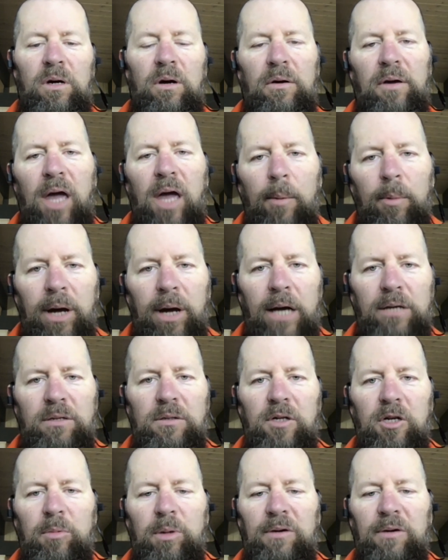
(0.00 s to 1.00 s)
camera guys a
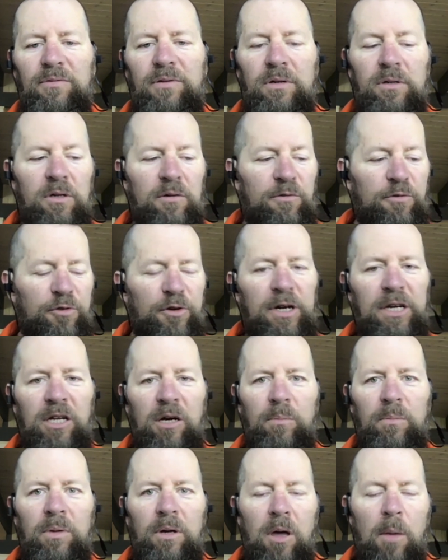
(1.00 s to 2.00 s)
little bit of
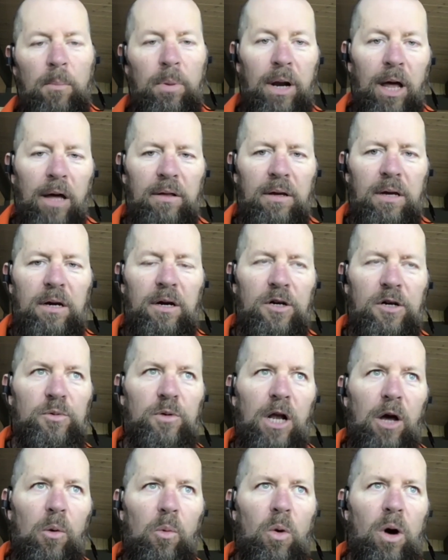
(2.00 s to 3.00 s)
freedom, but here's
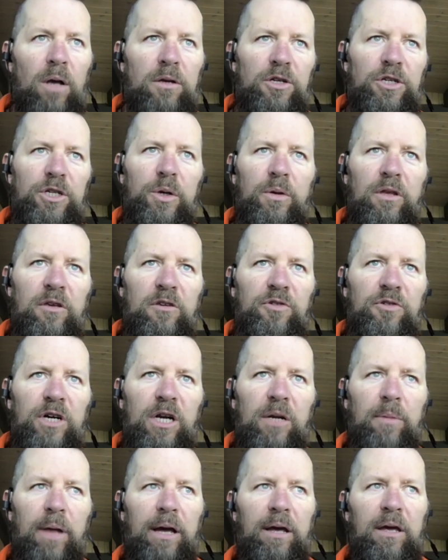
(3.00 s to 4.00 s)
what I want you to do in this
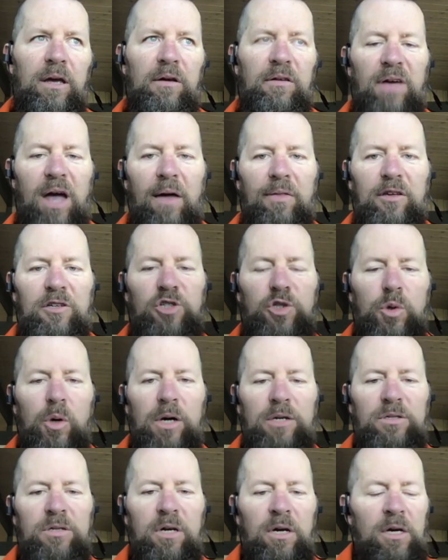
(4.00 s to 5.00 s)
freedom. Like, if you have this
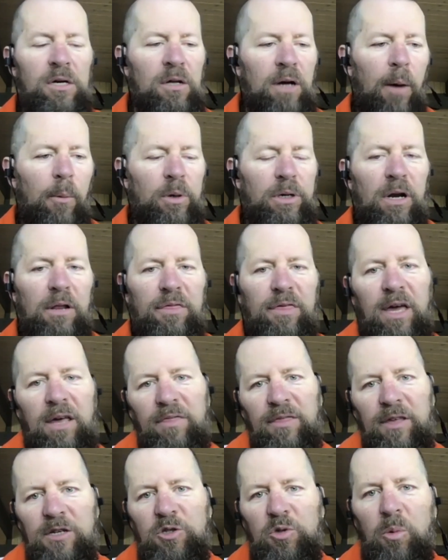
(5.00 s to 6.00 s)
choice, I want you to
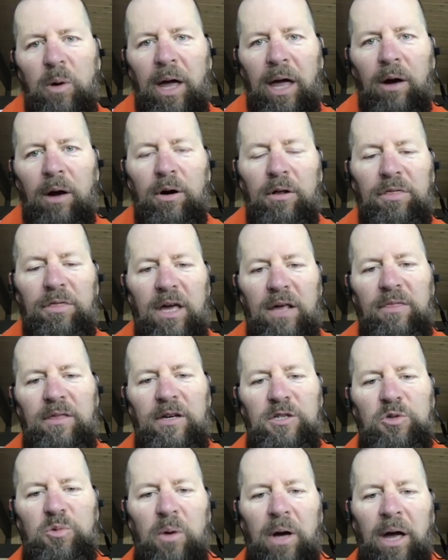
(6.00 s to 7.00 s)
think this way or think
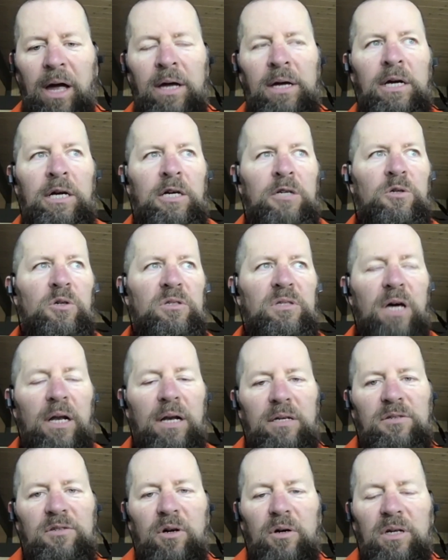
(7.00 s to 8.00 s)
this way. So it's not
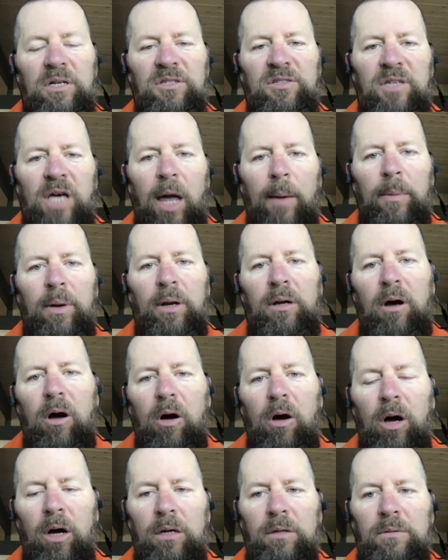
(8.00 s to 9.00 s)
necessarily assignment
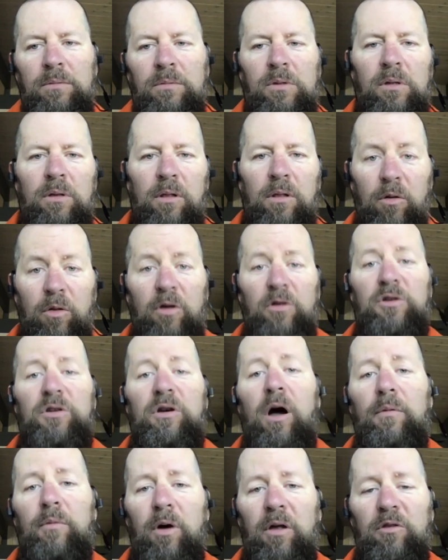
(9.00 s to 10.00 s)
on
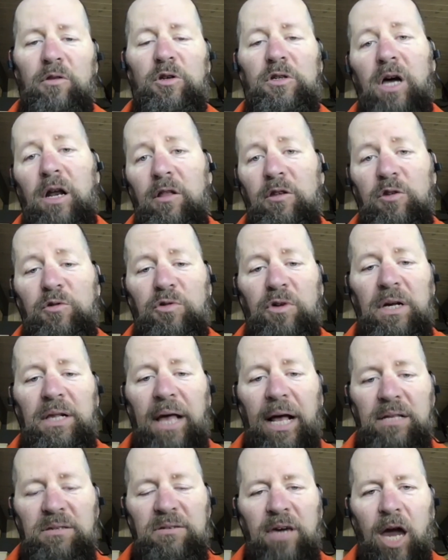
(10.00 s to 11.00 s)
those kind of those
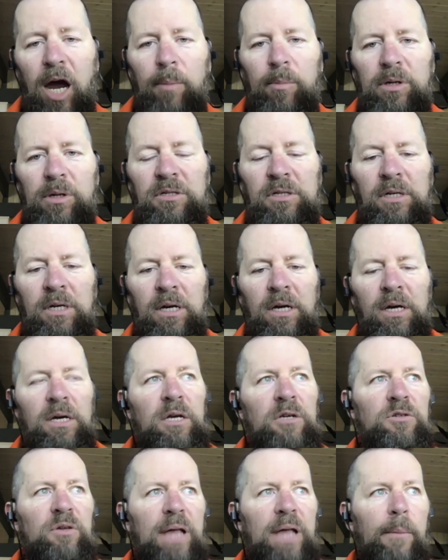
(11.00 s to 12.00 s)
freelance cameras.
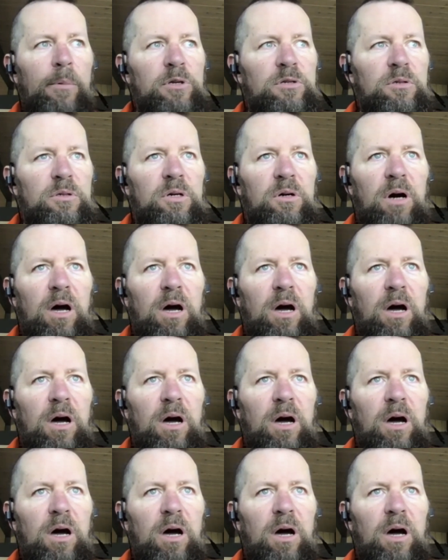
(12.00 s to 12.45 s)
So that was